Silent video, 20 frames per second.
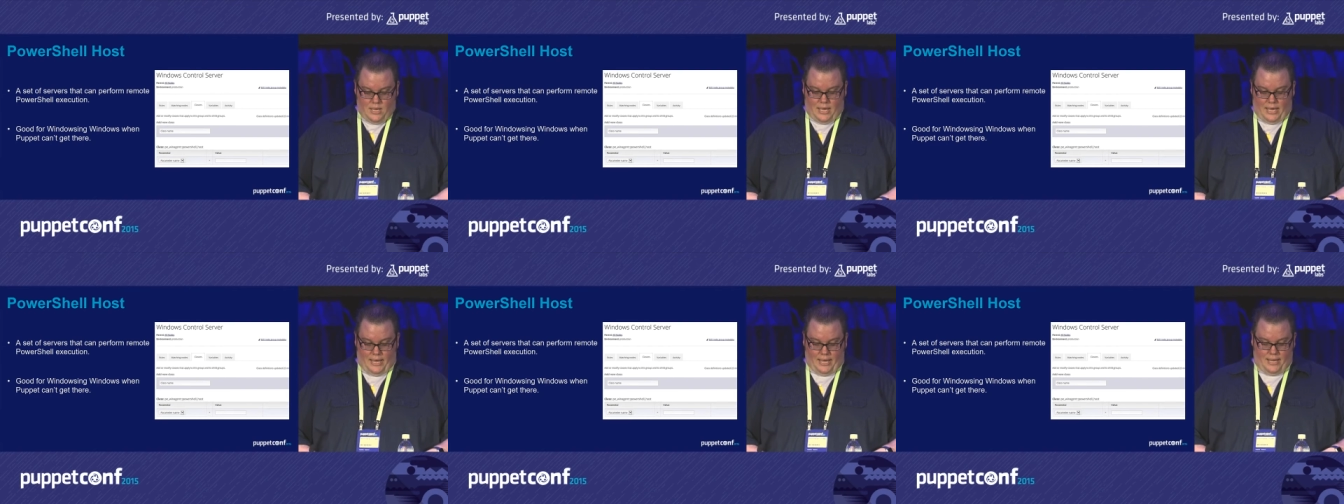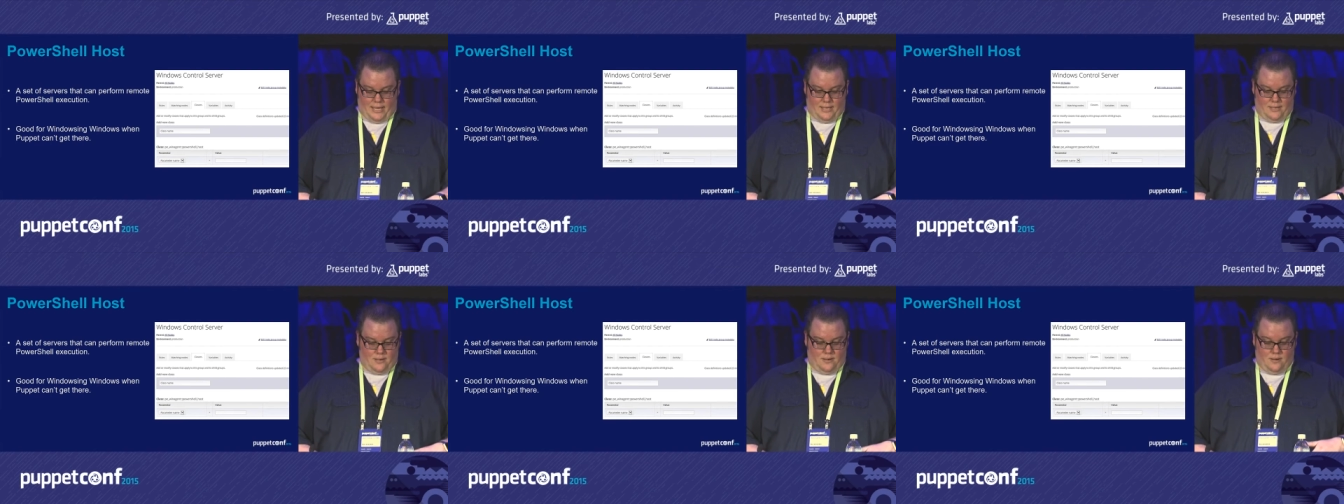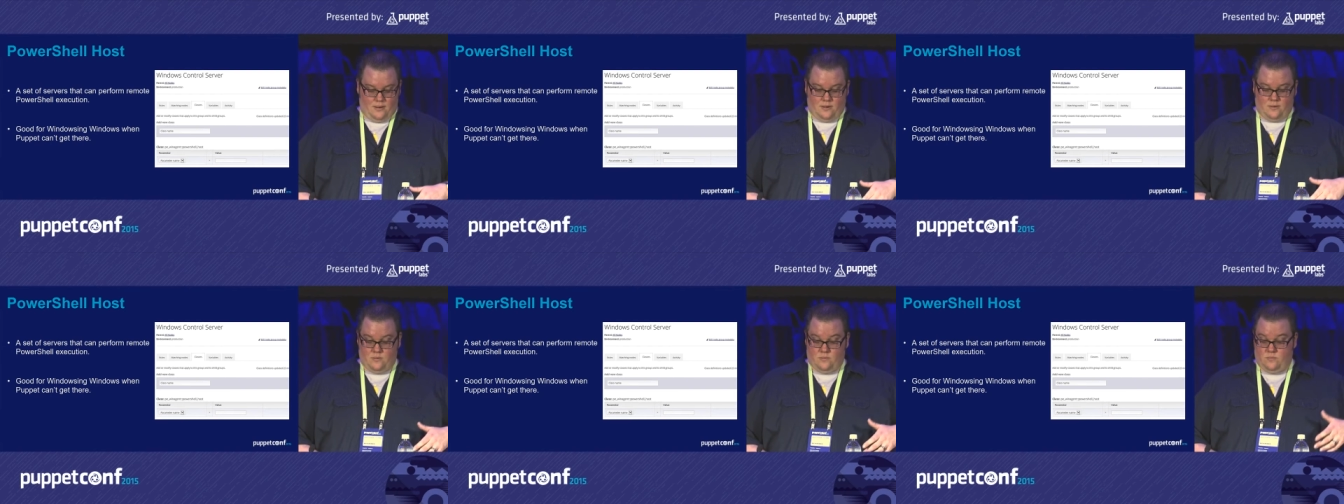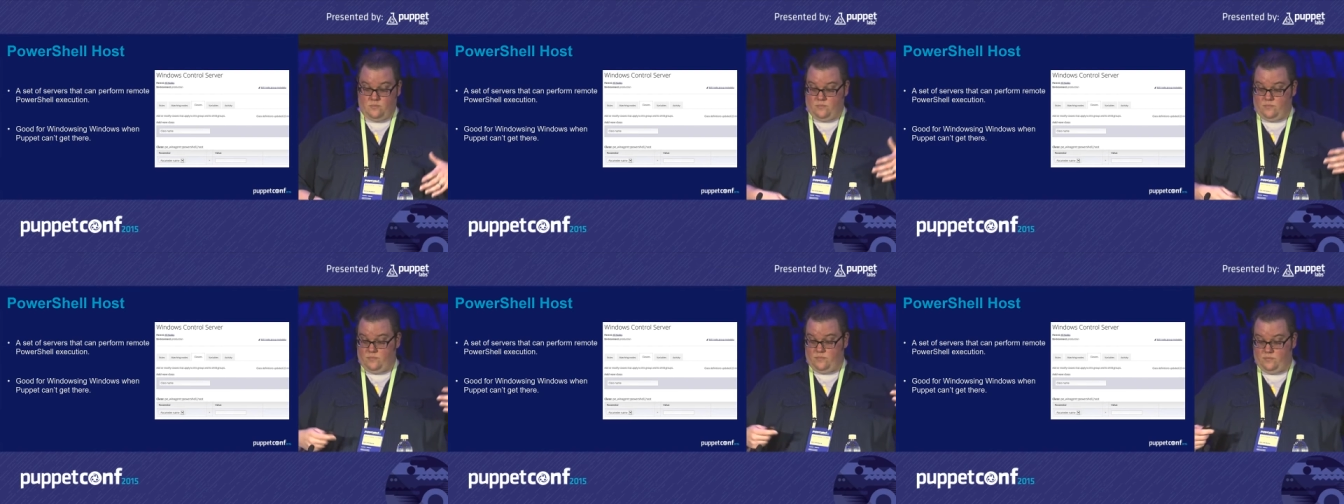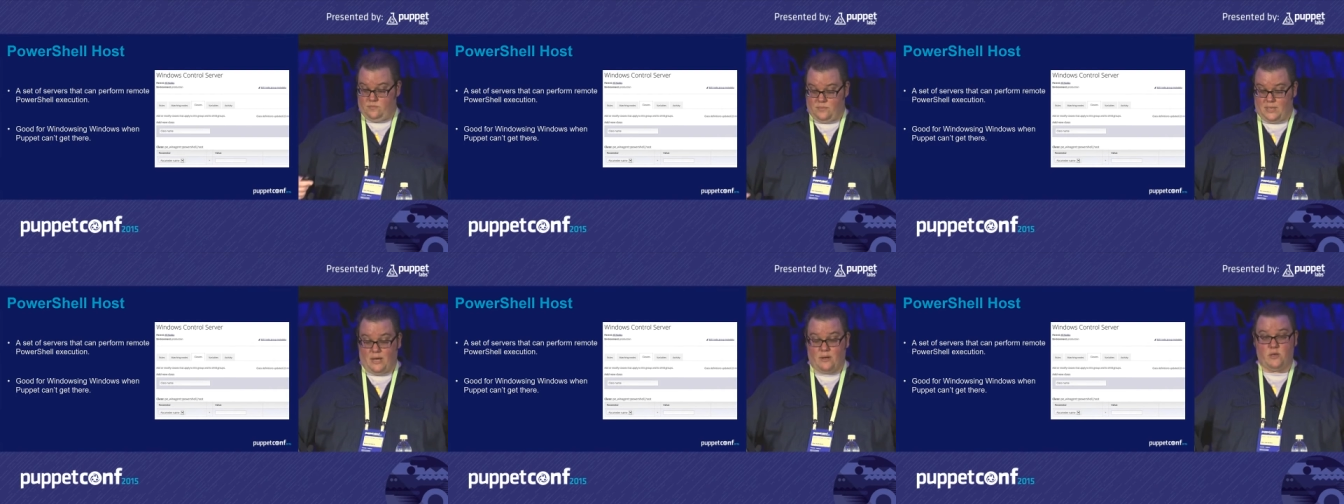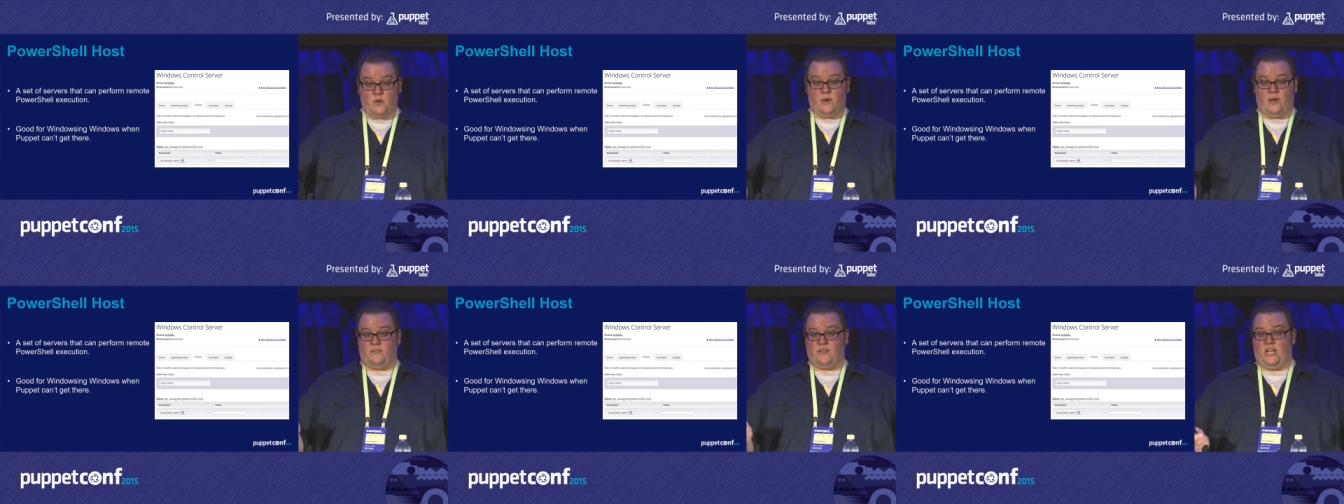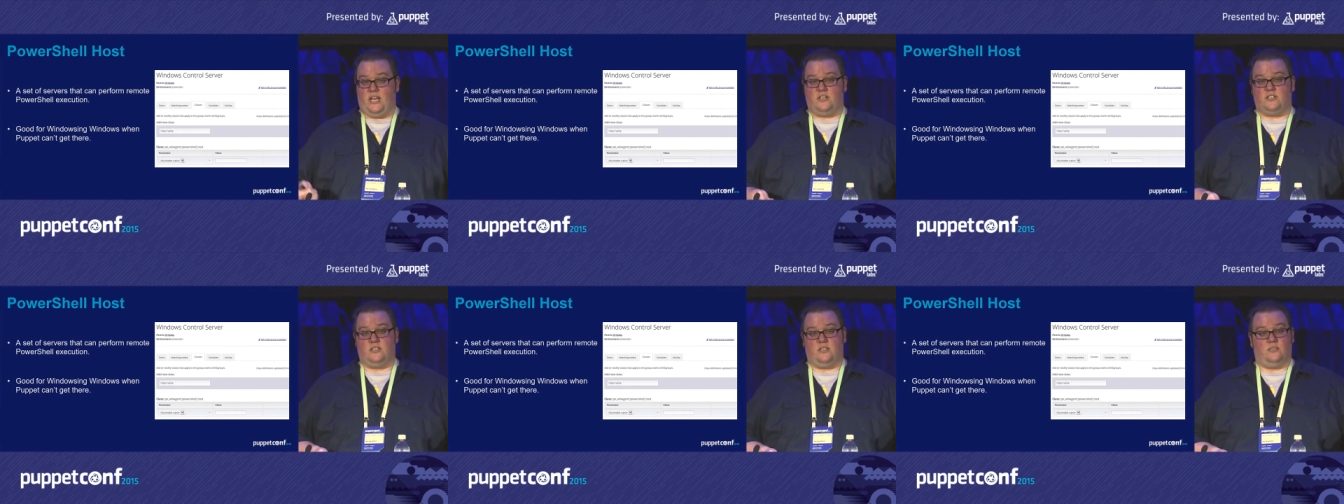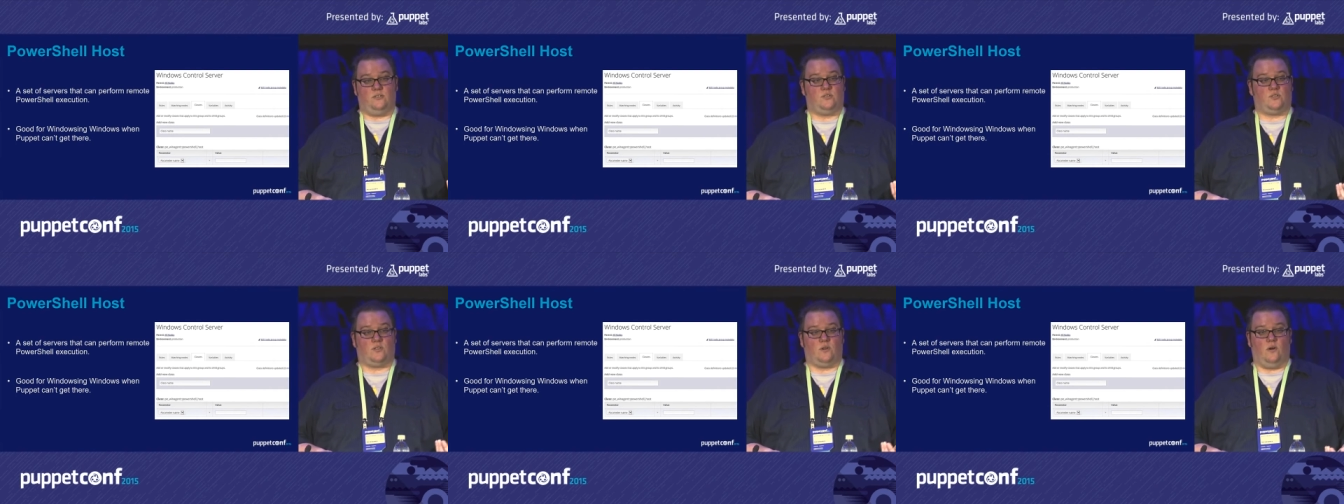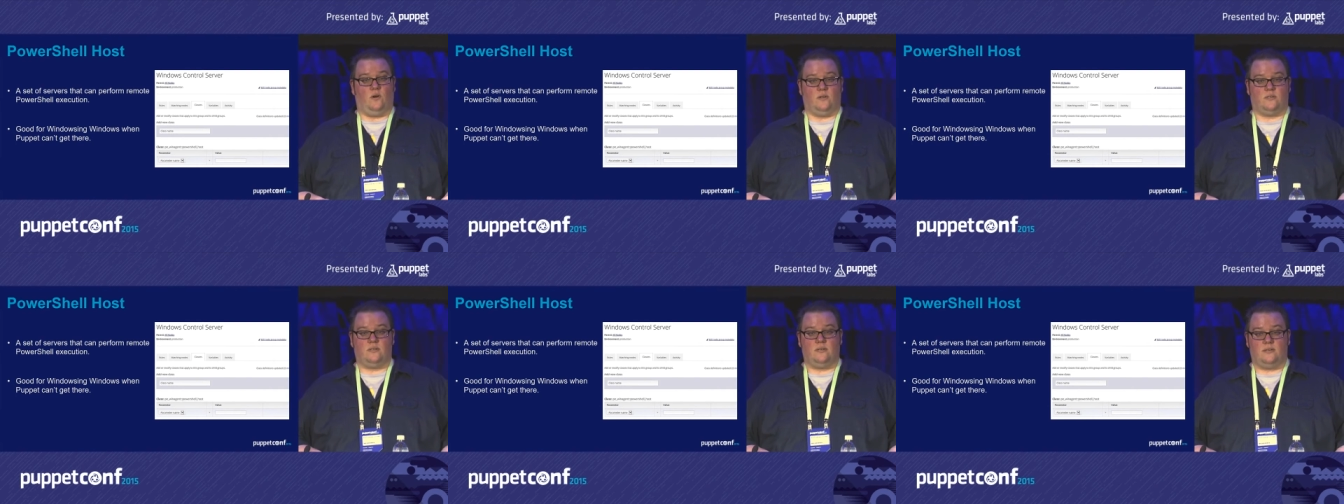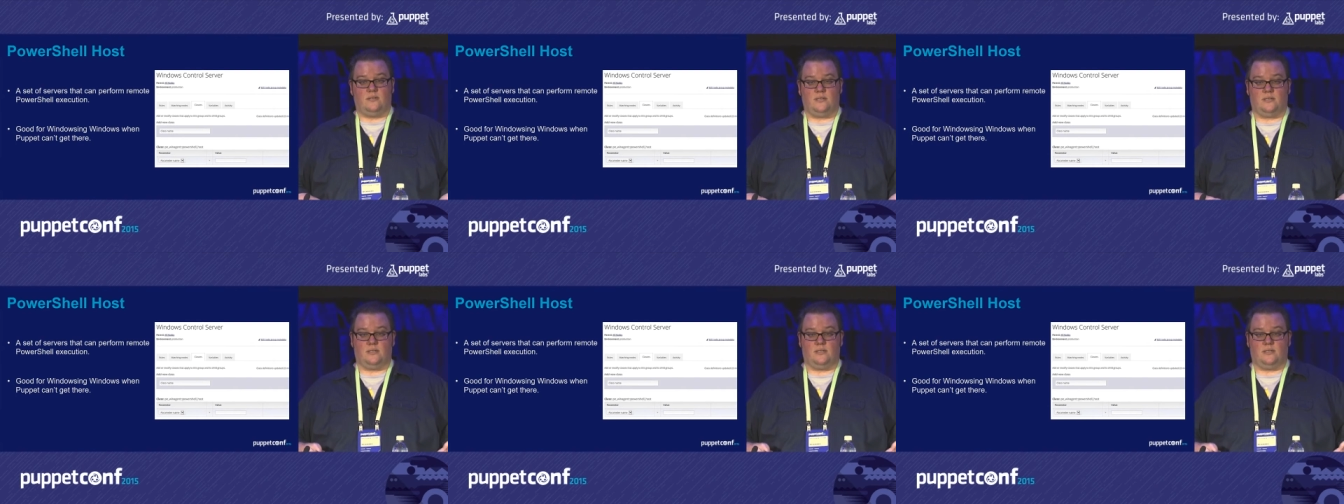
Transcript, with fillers: Uh, now you have an agent installed,